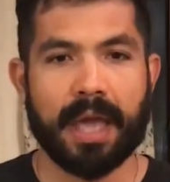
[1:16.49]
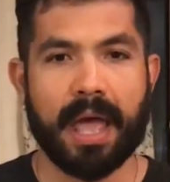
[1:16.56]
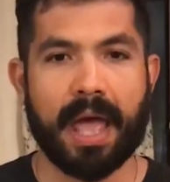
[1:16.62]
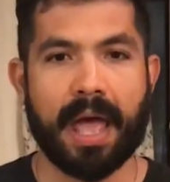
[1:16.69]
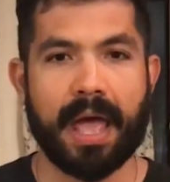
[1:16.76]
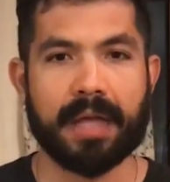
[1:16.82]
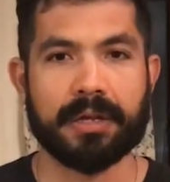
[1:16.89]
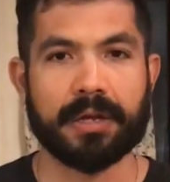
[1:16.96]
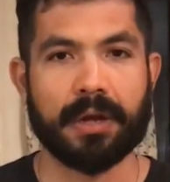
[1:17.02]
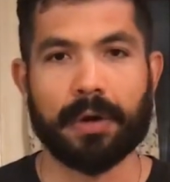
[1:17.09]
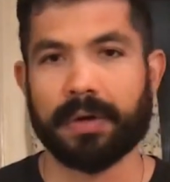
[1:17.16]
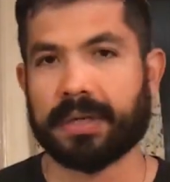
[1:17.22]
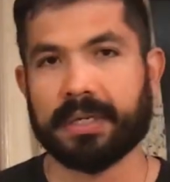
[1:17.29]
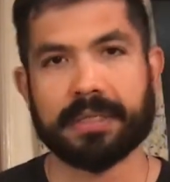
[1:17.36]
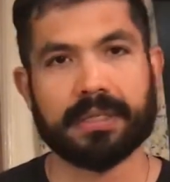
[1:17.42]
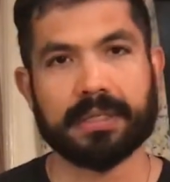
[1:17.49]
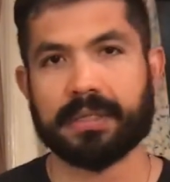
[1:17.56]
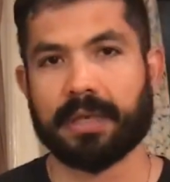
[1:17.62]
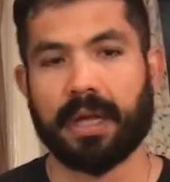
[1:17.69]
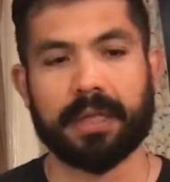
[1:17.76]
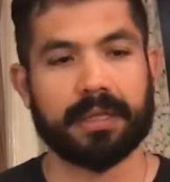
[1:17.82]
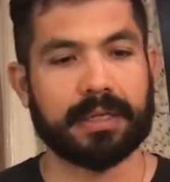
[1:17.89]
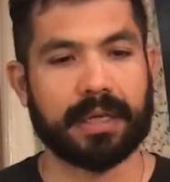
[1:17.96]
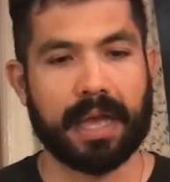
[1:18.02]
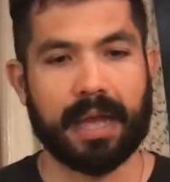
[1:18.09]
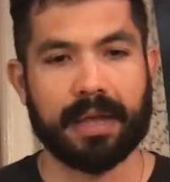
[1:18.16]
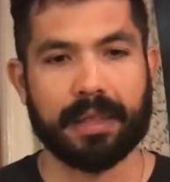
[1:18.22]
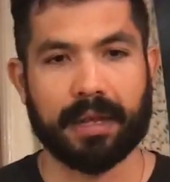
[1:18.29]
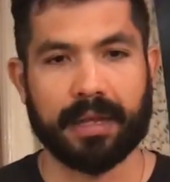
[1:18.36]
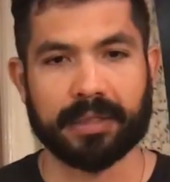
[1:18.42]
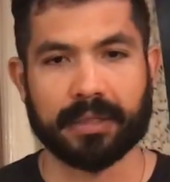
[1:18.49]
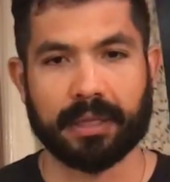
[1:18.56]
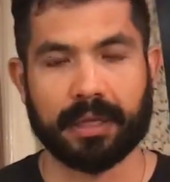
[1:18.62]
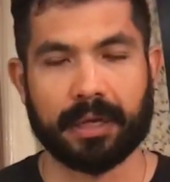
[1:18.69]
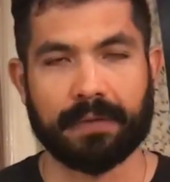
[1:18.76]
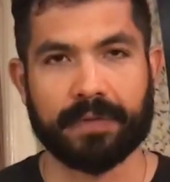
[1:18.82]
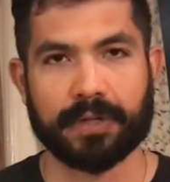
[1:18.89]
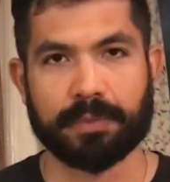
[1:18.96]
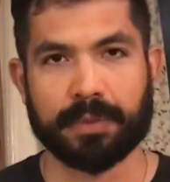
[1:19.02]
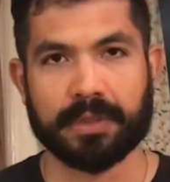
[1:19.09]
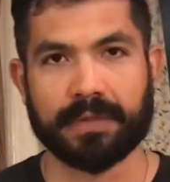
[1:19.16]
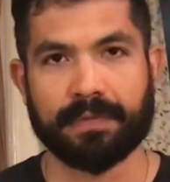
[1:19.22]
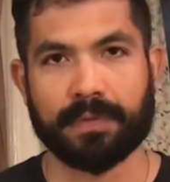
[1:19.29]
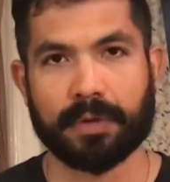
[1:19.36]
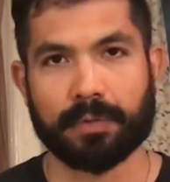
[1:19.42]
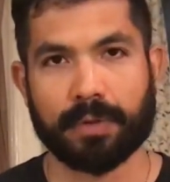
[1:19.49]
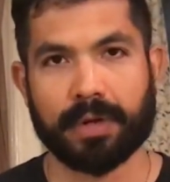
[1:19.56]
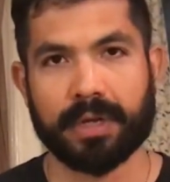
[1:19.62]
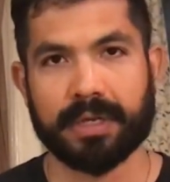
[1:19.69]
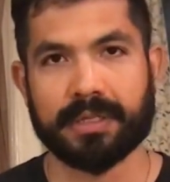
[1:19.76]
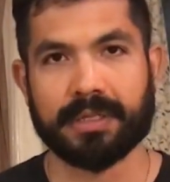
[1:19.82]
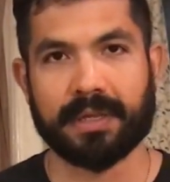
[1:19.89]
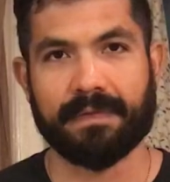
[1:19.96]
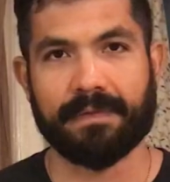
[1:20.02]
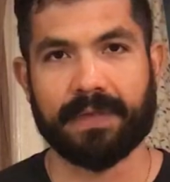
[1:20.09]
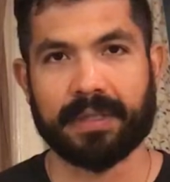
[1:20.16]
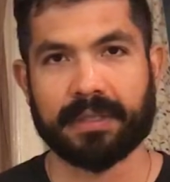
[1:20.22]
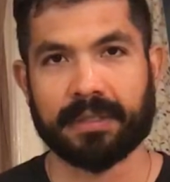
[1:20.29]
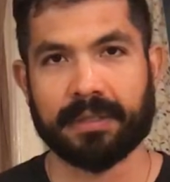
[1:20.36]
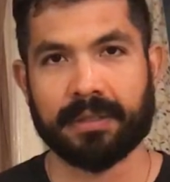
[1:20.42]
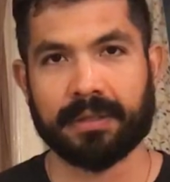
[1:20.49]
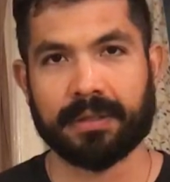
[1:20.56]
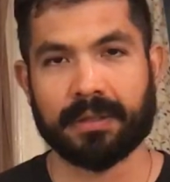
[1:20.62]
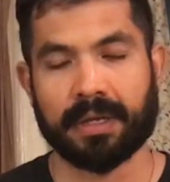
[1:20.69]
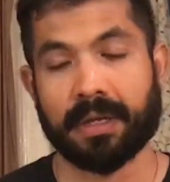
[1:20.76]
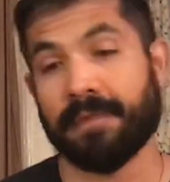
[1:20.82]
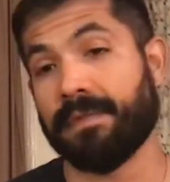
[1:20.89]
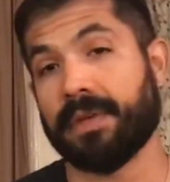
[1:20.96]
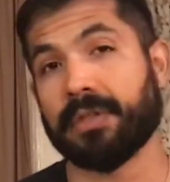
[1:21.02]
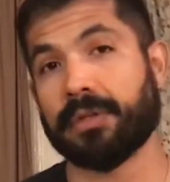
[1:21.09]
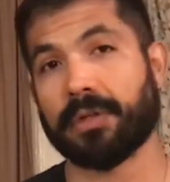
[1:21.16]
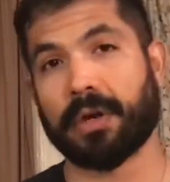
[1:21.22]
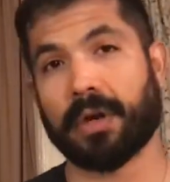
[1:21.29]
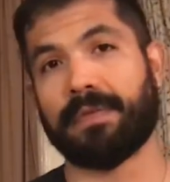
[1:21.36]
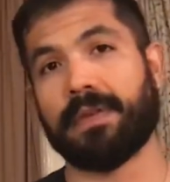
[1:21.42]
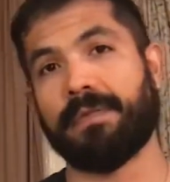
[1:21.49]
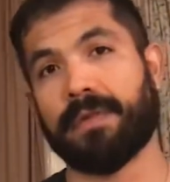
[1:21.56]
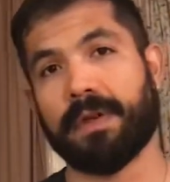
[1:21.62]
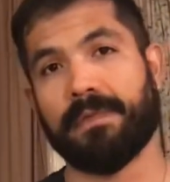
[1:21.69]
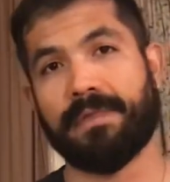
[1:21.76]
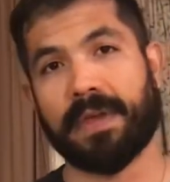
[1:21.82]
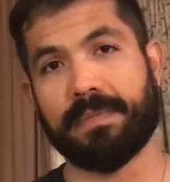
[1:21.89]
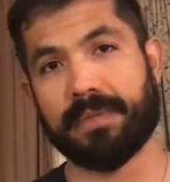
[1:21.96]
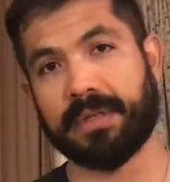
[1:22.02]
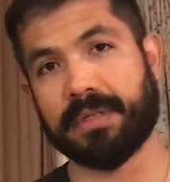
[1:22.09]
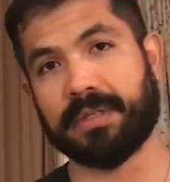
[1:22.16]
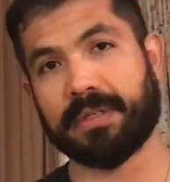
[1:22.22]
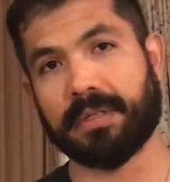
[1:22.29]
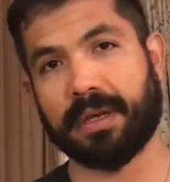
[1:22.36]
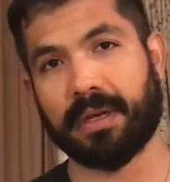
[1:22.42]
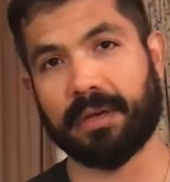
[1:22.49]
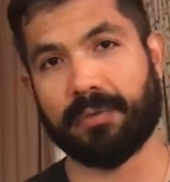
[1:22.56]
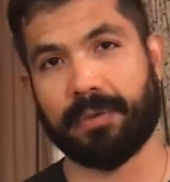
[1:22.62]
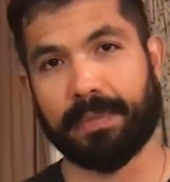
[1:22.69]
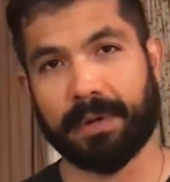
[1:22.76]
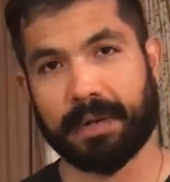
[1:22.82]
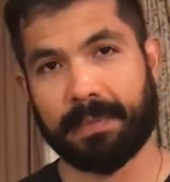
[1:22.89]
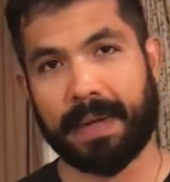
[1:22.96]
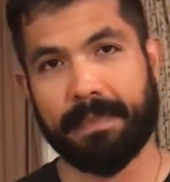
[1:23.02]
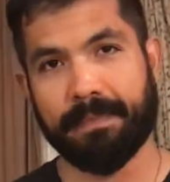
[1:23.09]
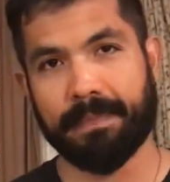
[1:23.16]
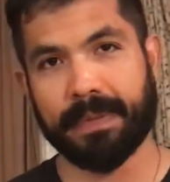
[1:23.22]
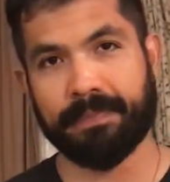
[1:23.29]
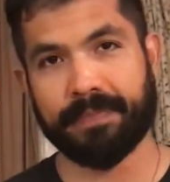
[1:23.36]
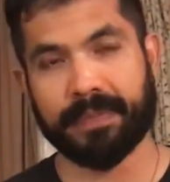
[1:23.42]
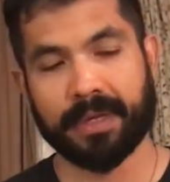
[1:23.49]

And he's a solid guy that has a lot of experience in footwear. He's the inventor of the very famous Reebok pump.